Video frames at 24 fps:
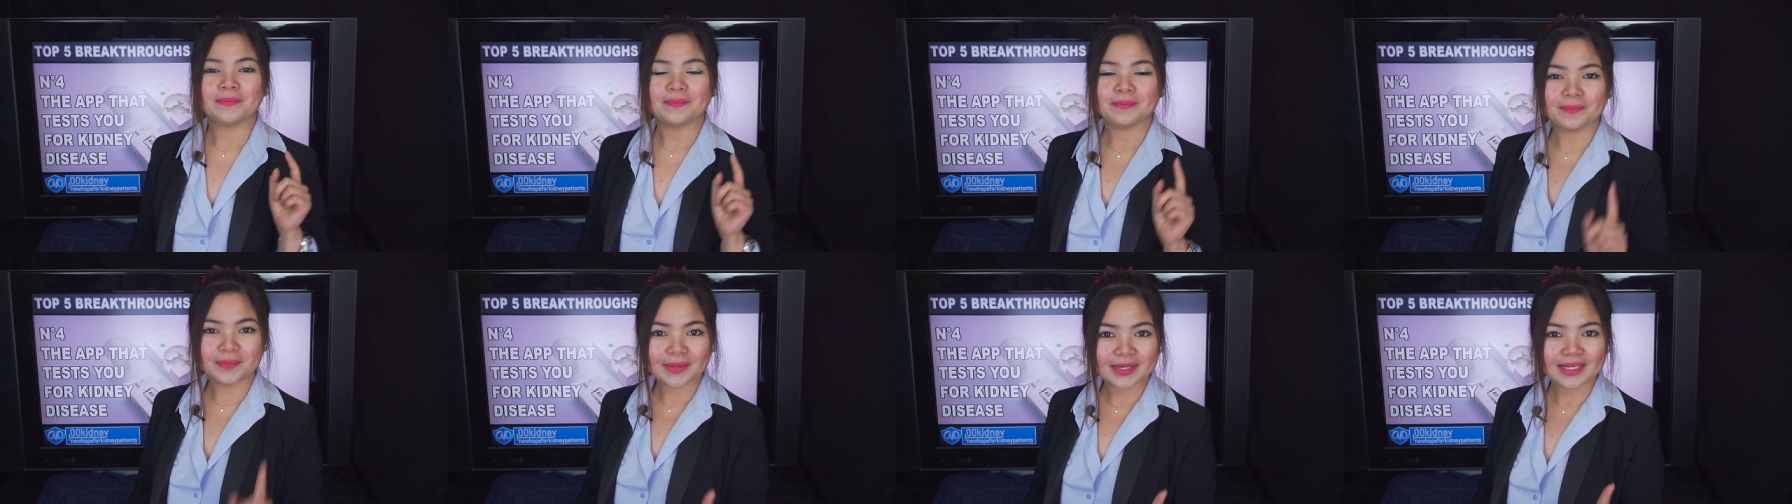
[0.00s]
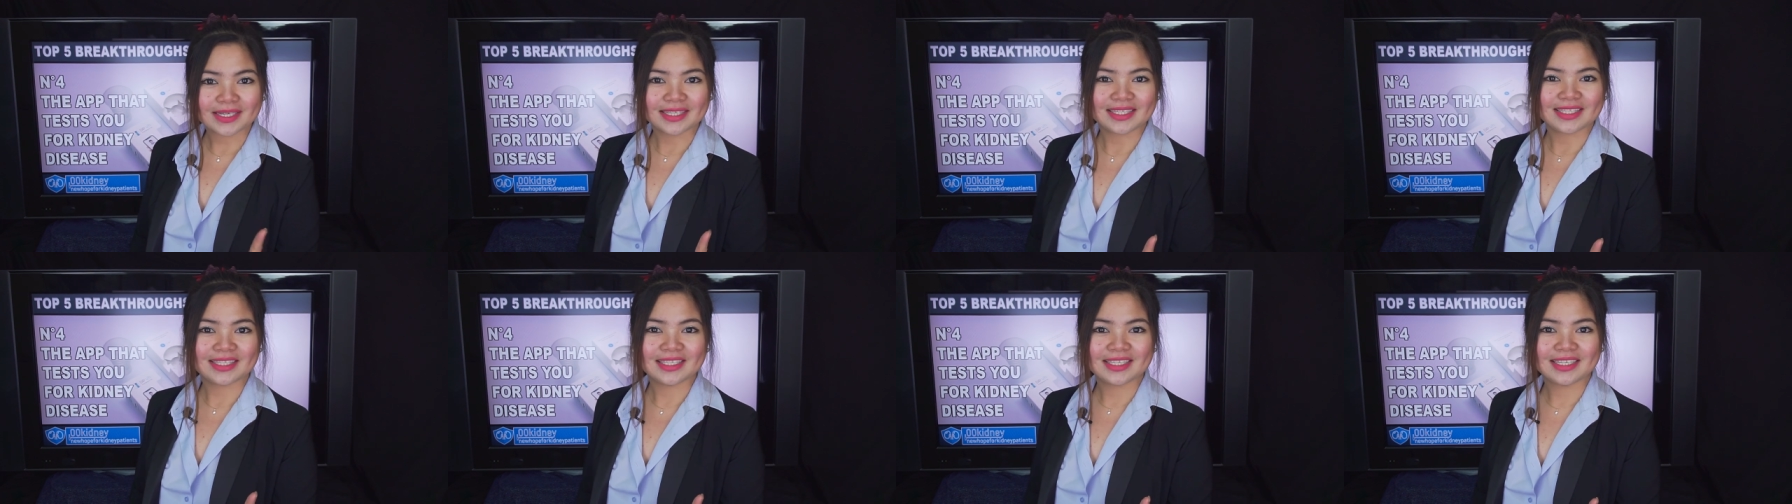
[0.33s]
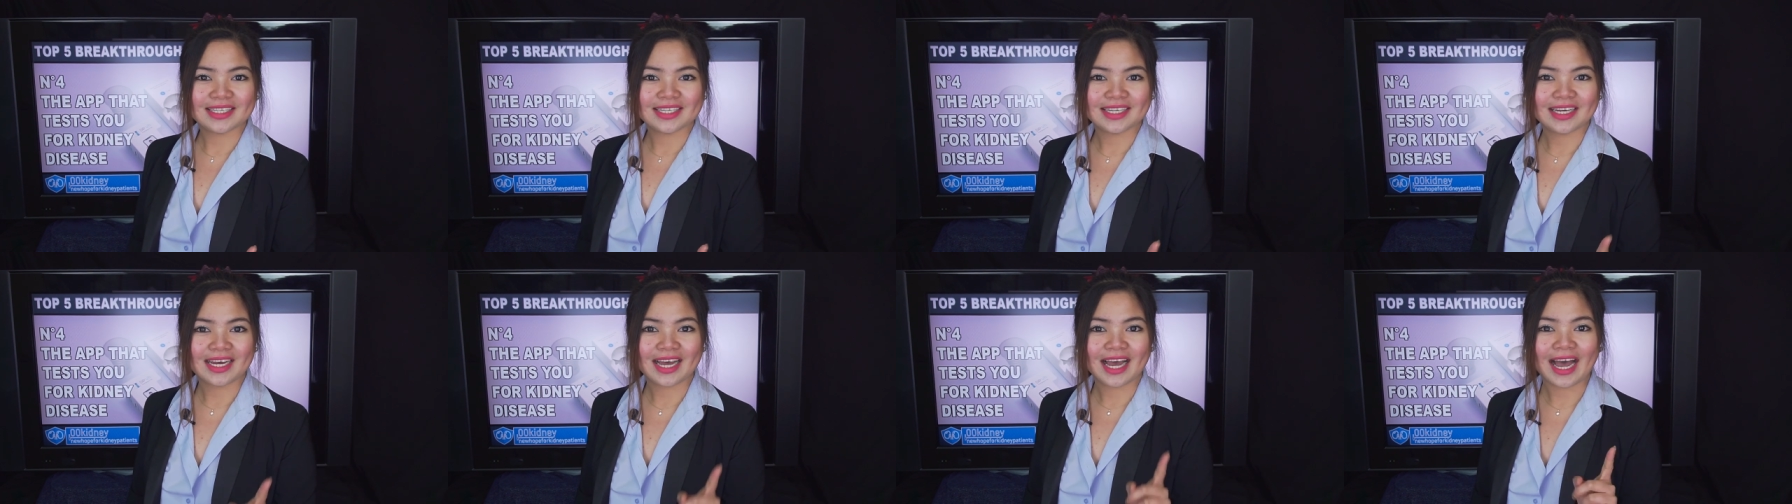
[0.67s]
But
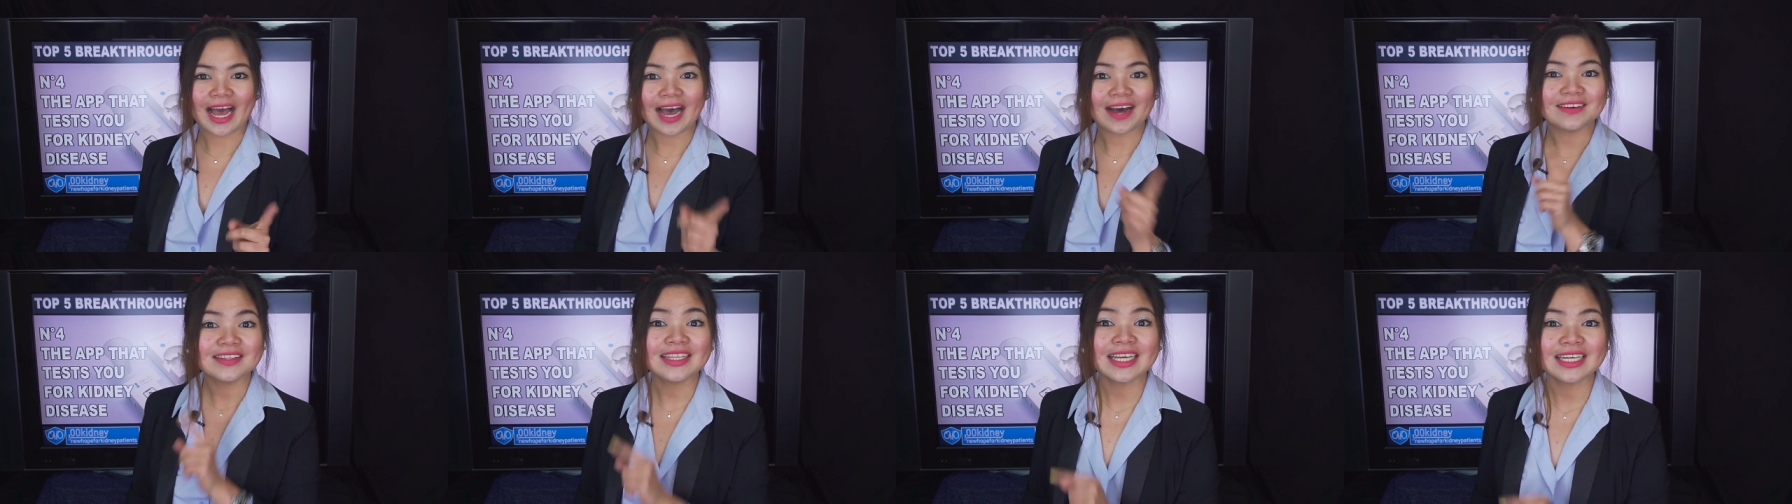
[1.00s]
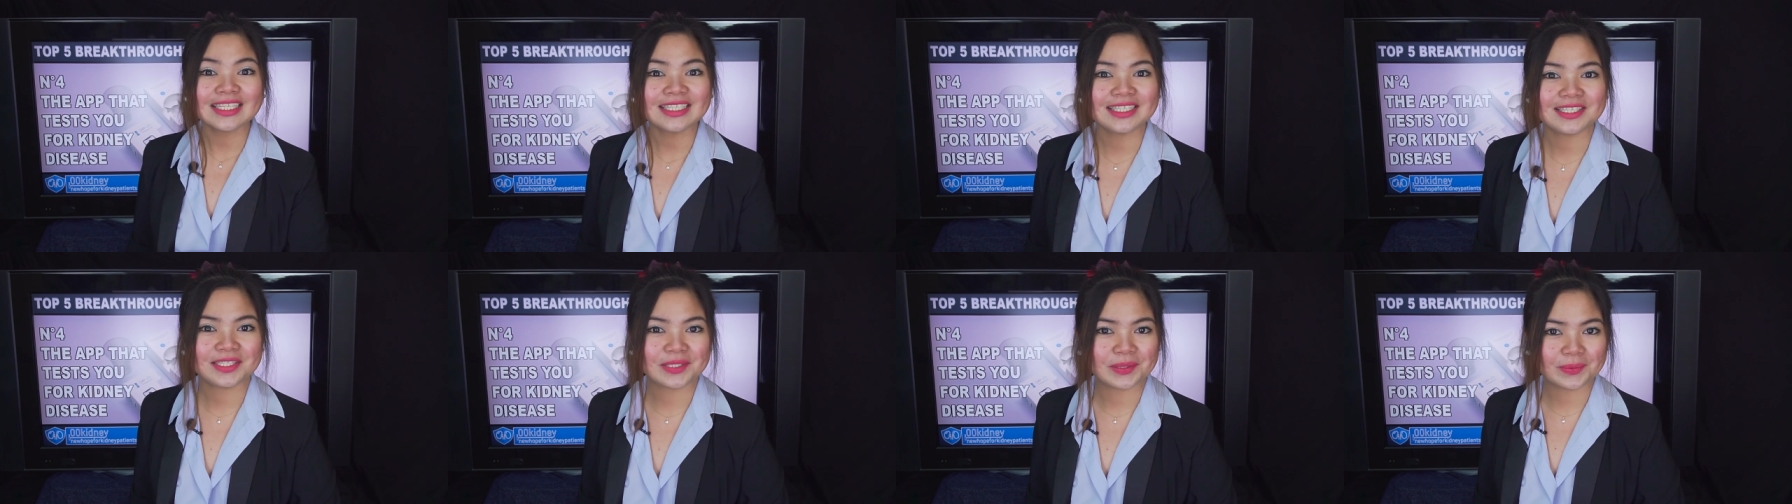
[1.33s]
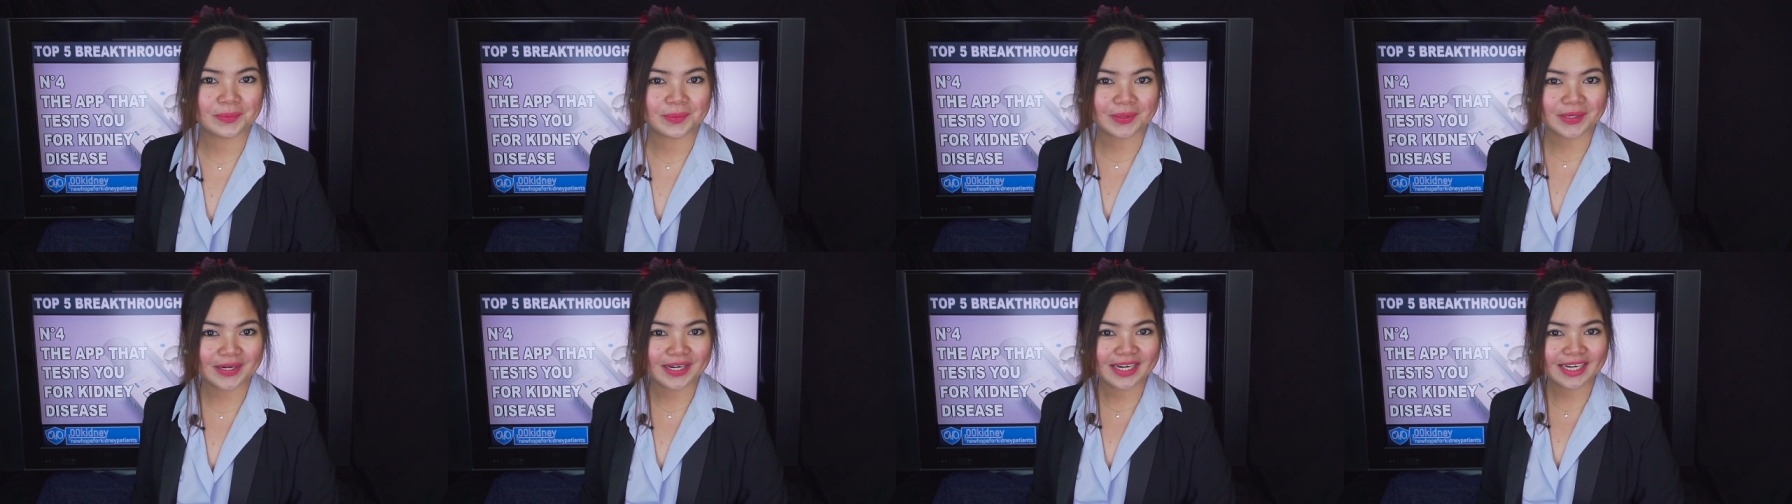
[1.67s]
how does it
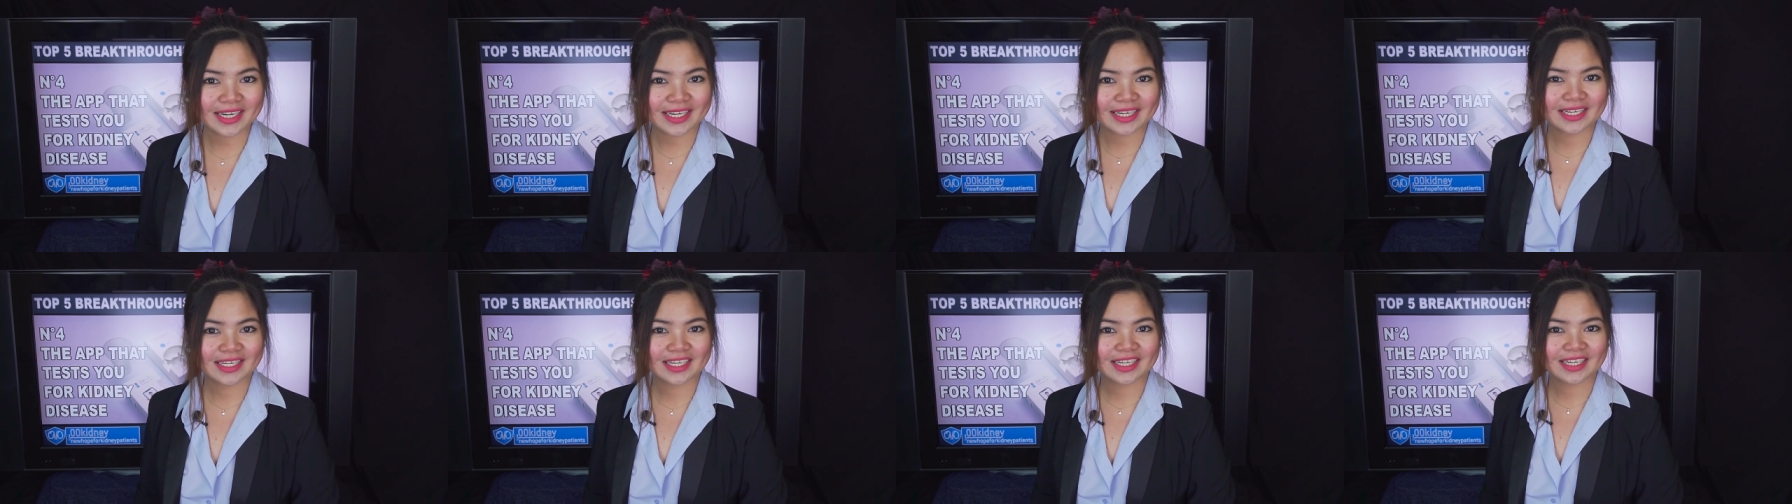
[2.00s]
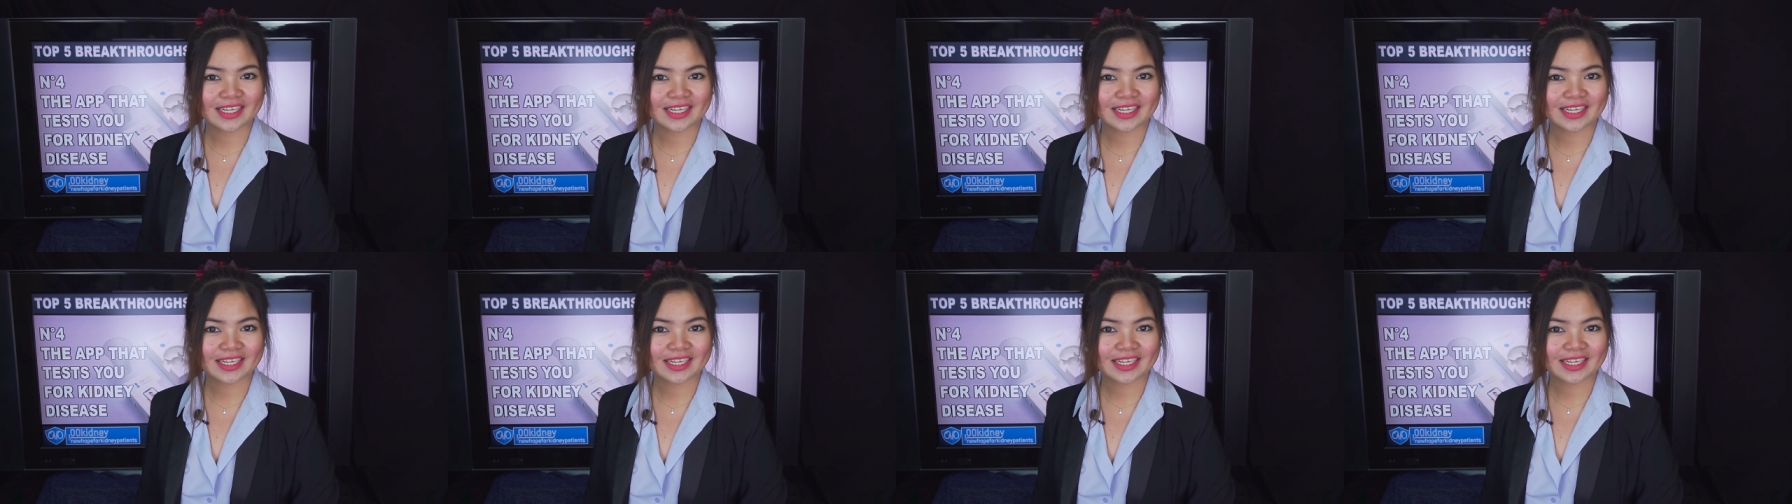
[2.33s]
work?